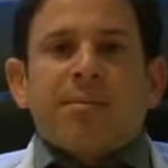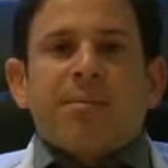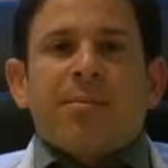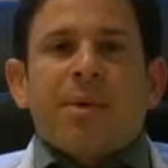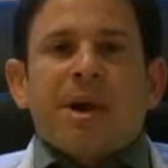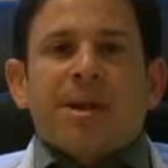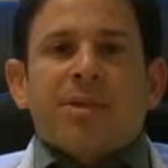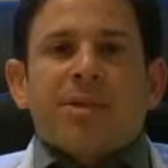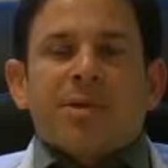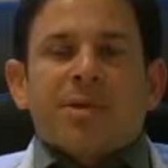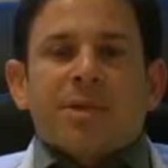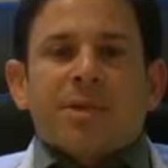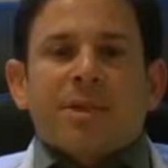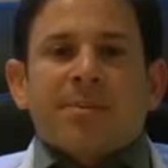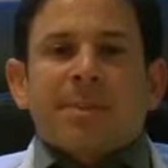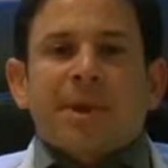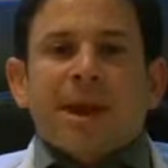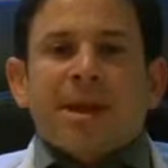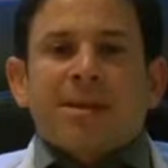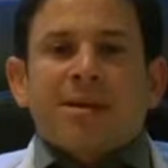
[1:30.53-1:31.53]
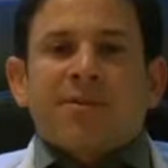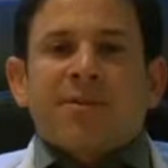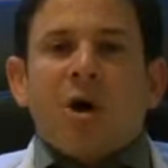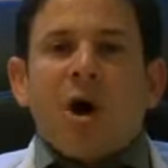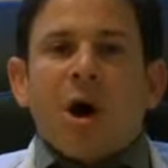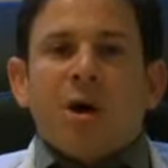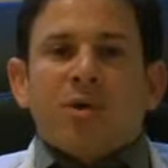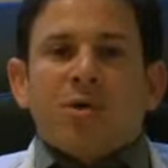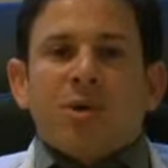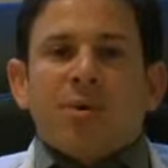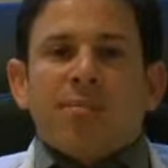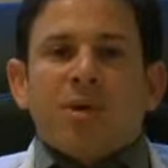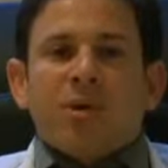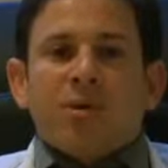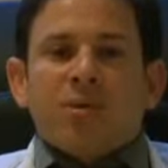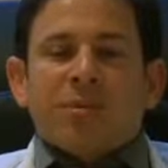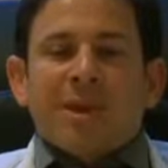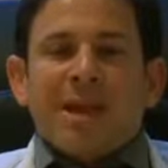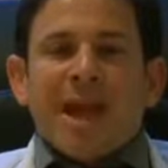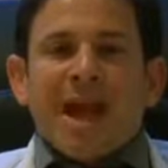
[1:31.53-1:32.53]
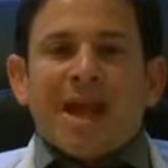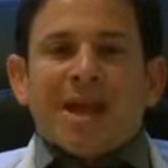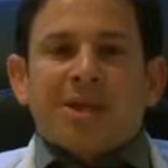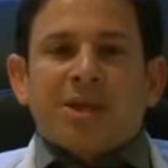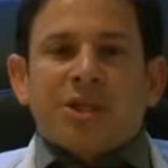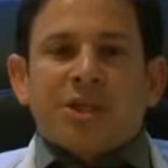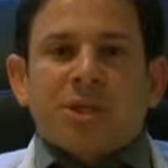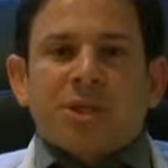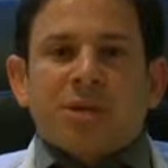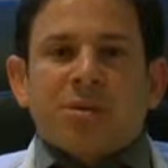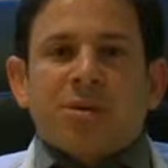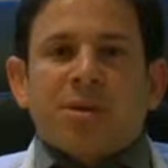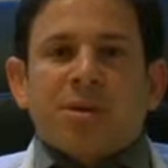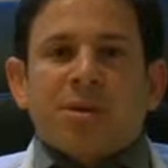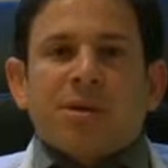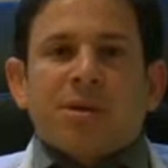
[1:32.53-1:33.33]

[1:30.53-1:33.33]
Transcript: but there's some kind of autoimmune reaction